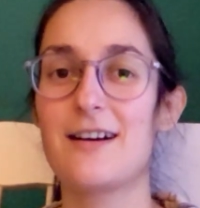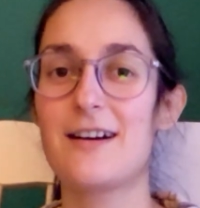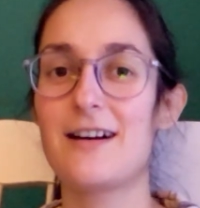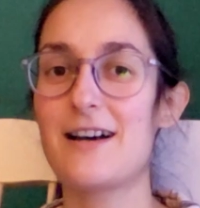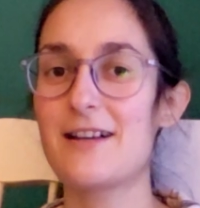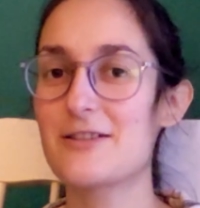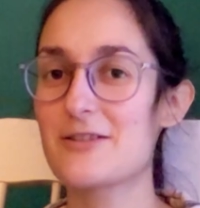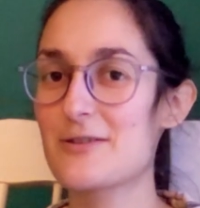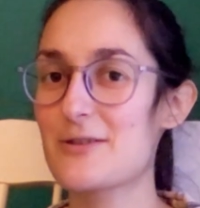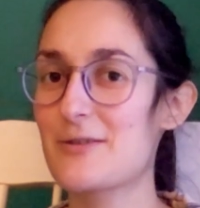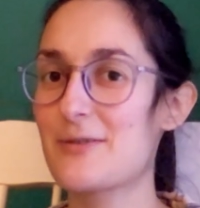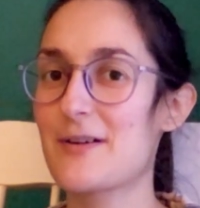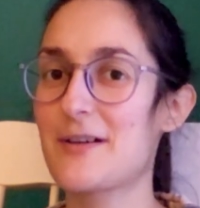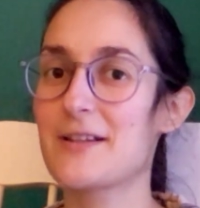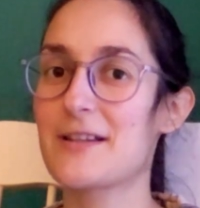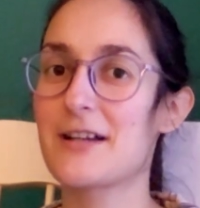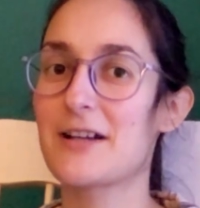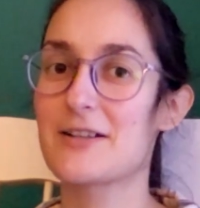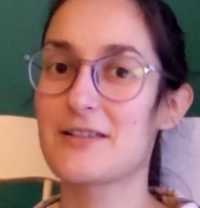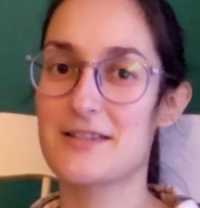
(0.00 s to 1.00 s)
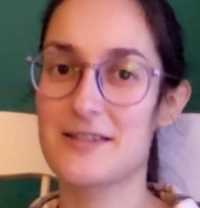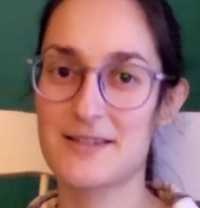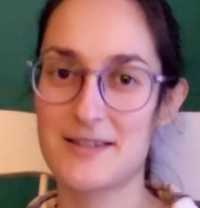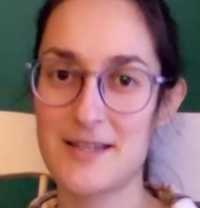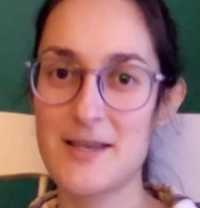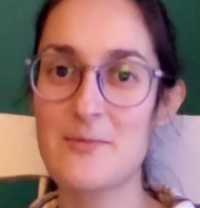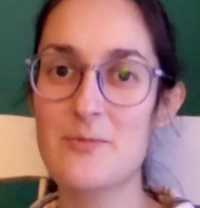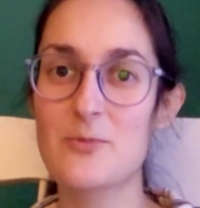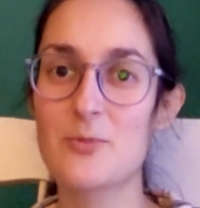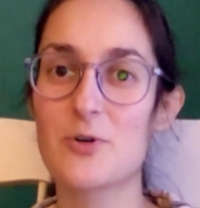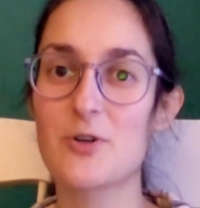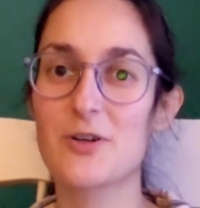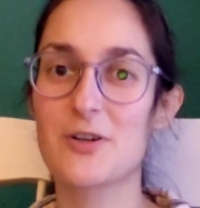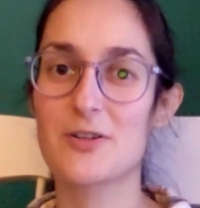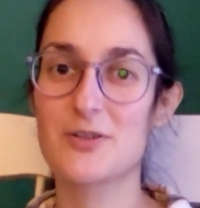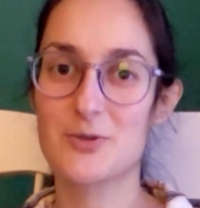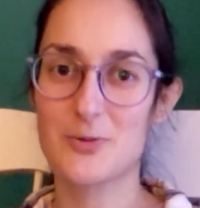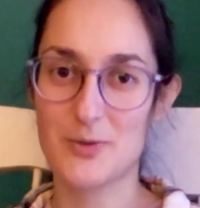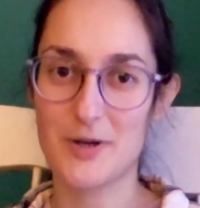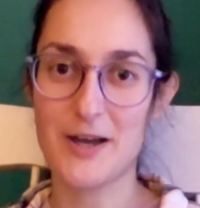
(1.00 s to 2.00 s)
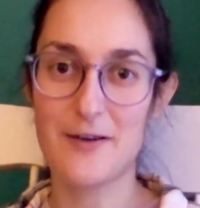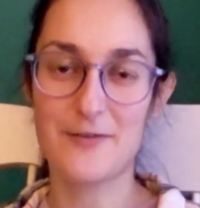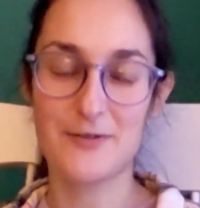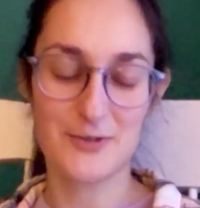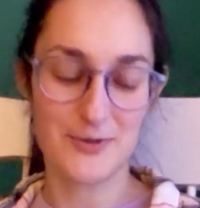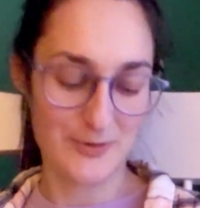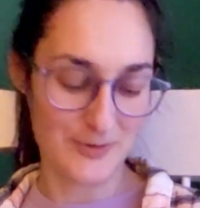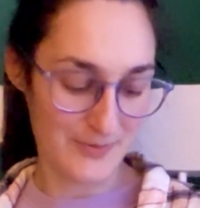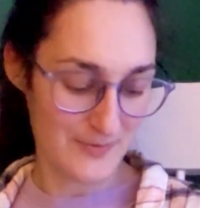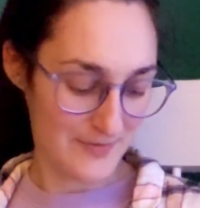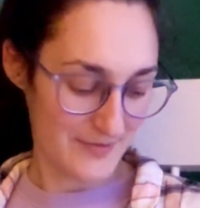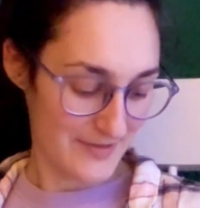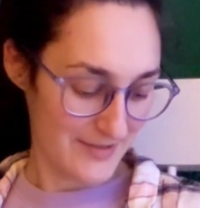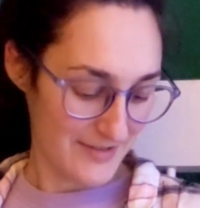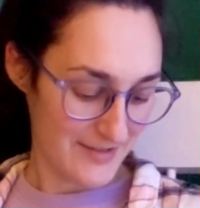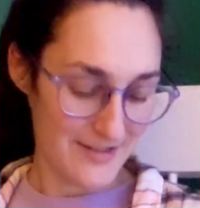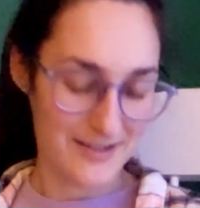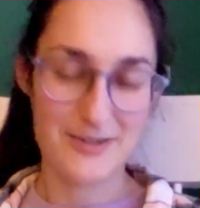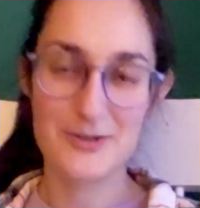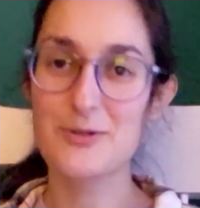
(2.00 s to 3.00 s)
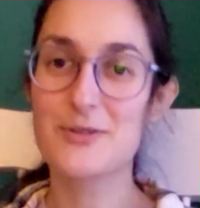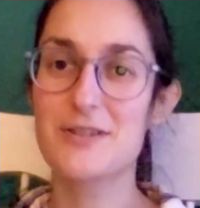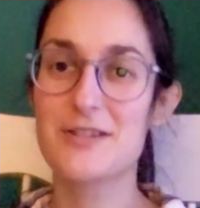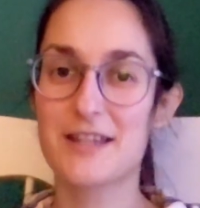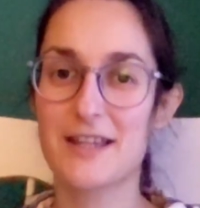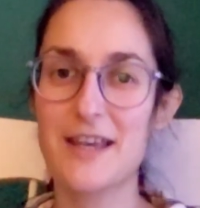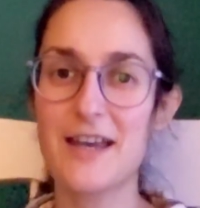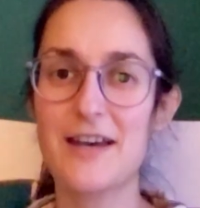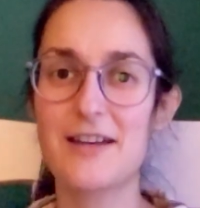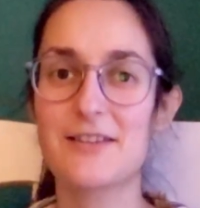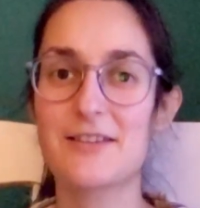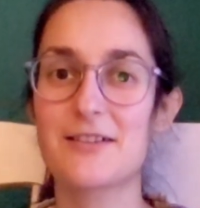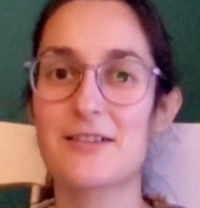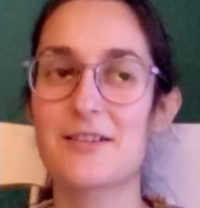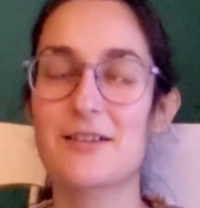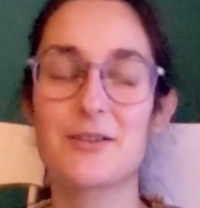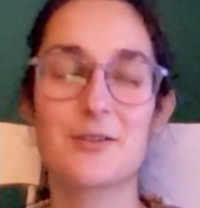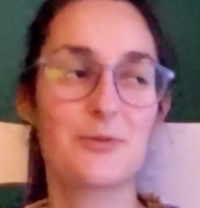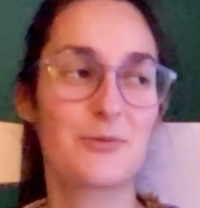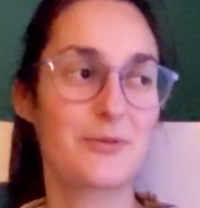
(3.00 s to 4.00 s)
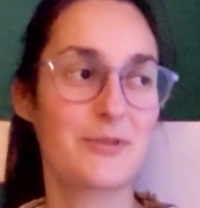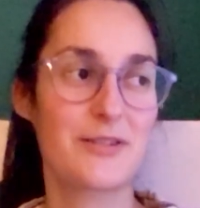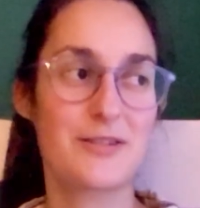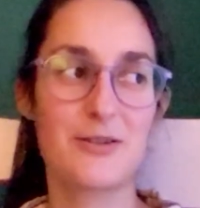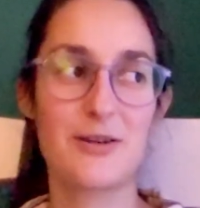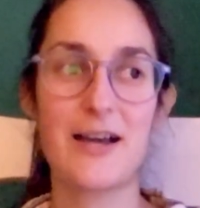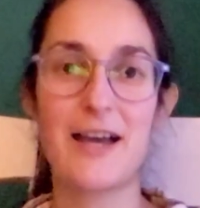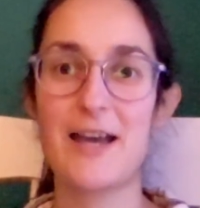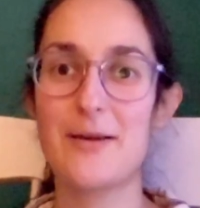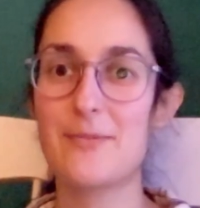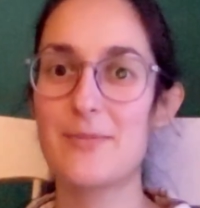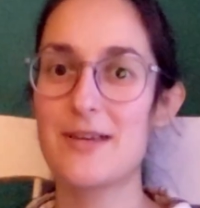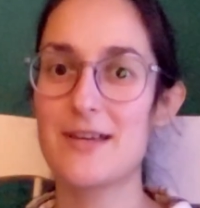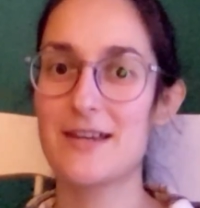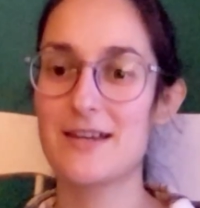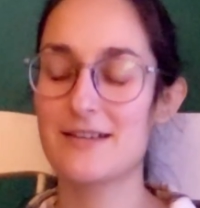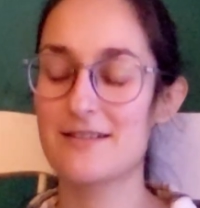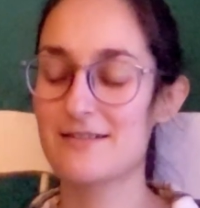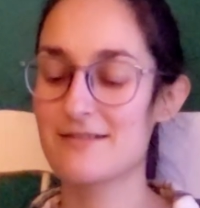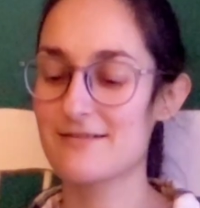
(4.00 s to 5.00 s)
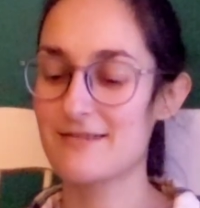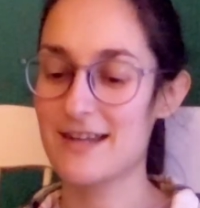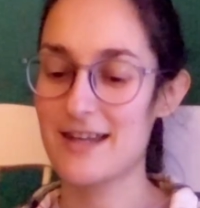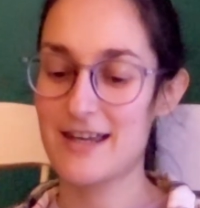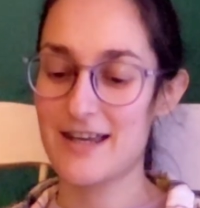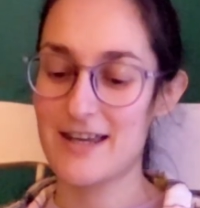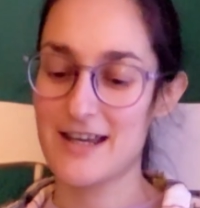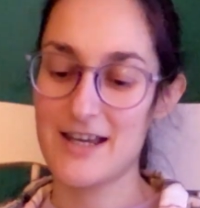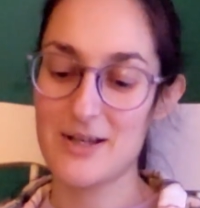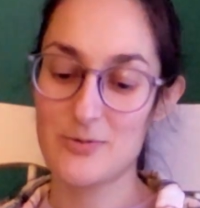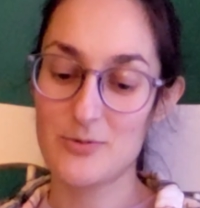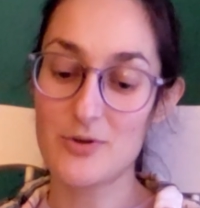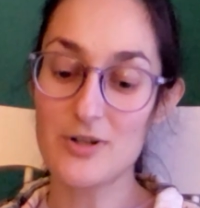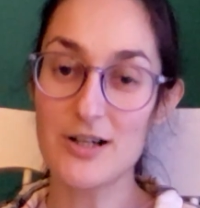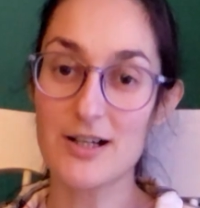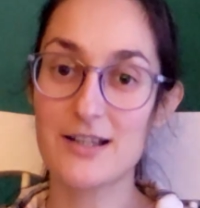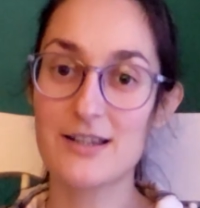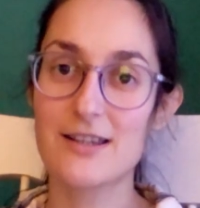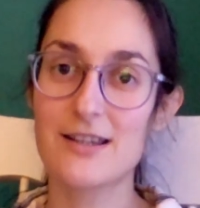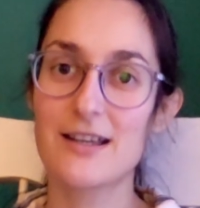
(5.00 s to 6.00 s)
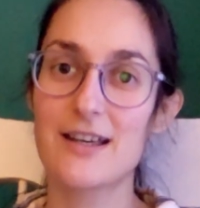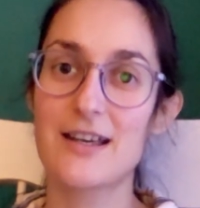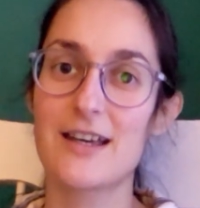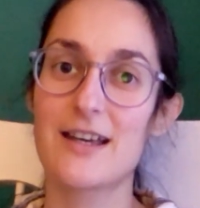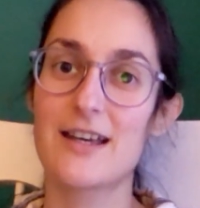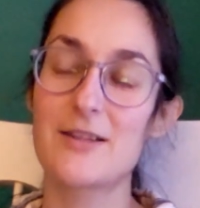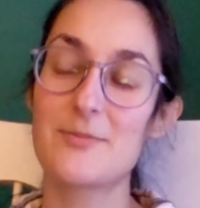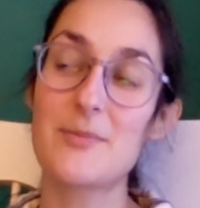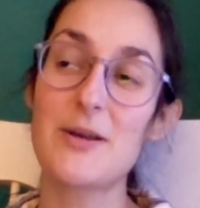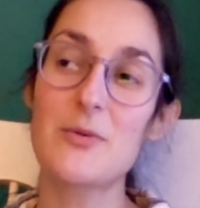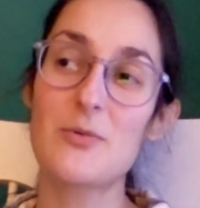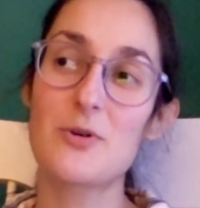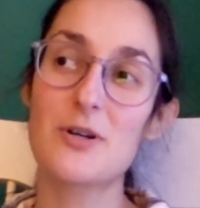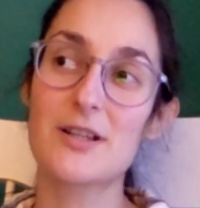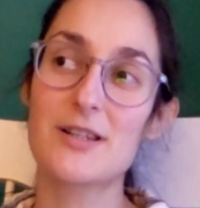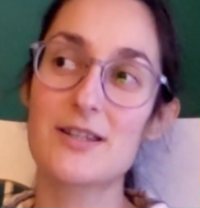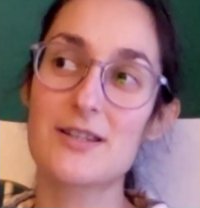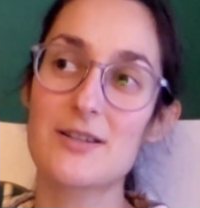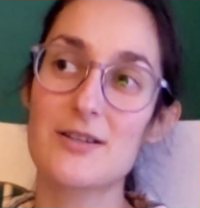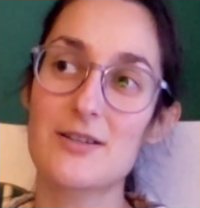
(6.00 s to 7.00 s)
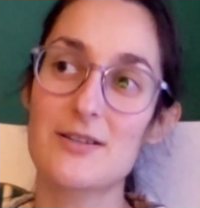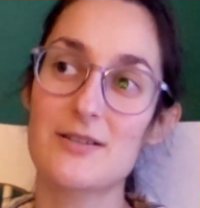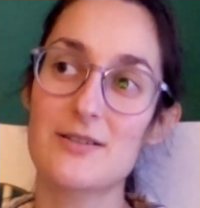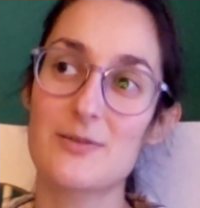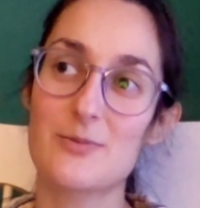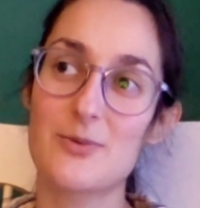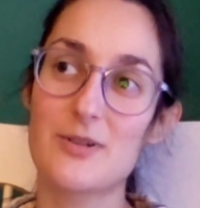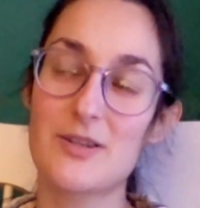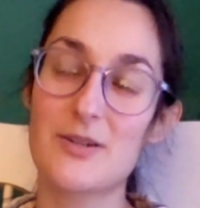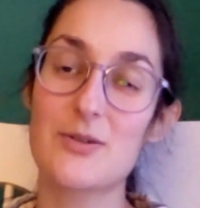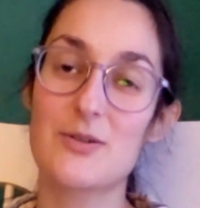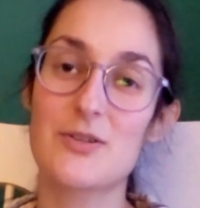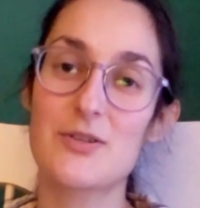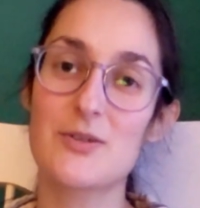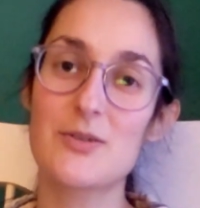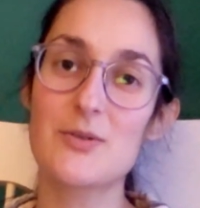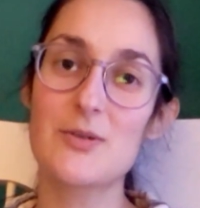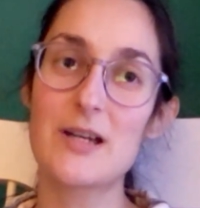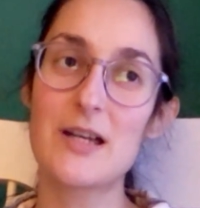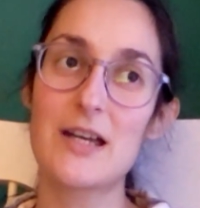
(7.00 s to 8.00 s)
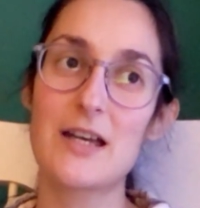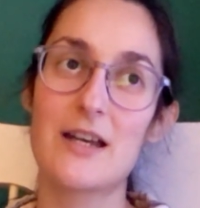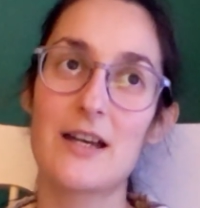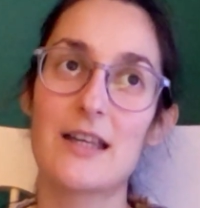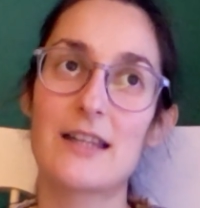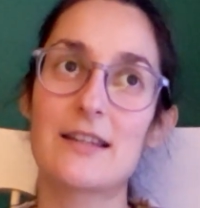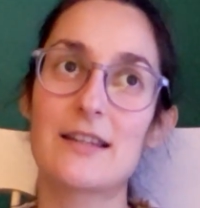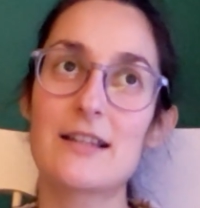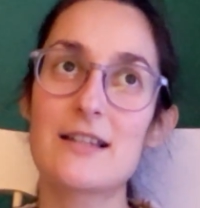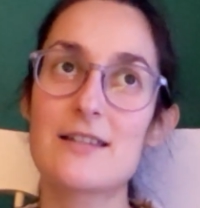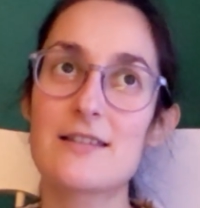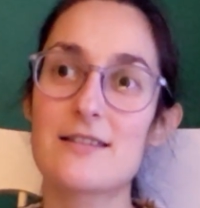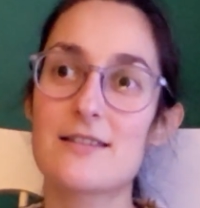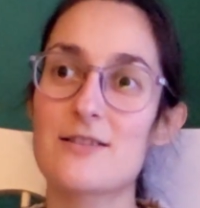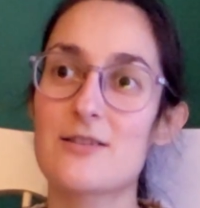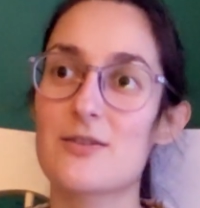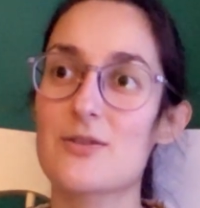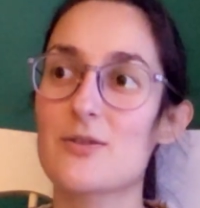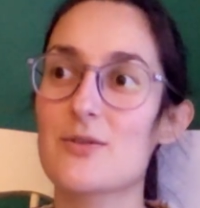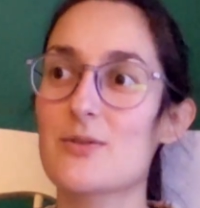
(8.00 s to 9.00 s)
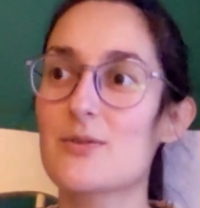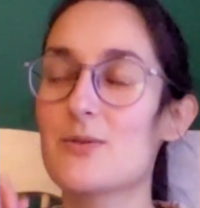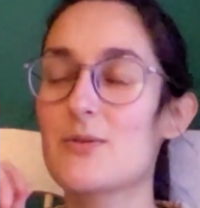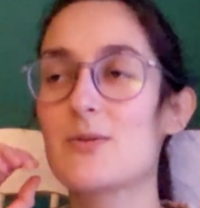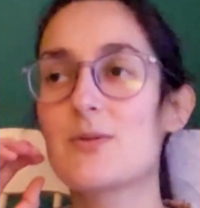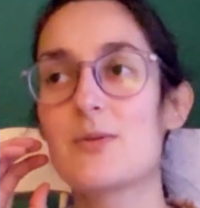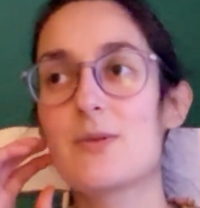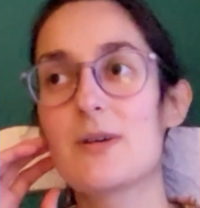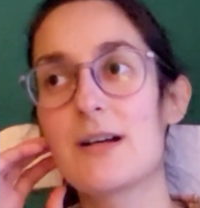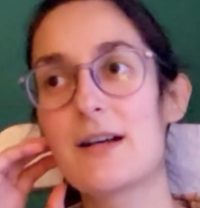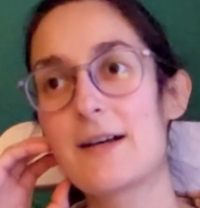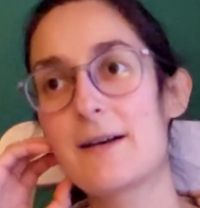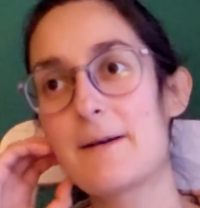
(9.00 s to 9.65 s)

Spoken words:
I just felt like it's teamwork, so we have to do it together. I was so happy, and it worked. It may work with you too, at least to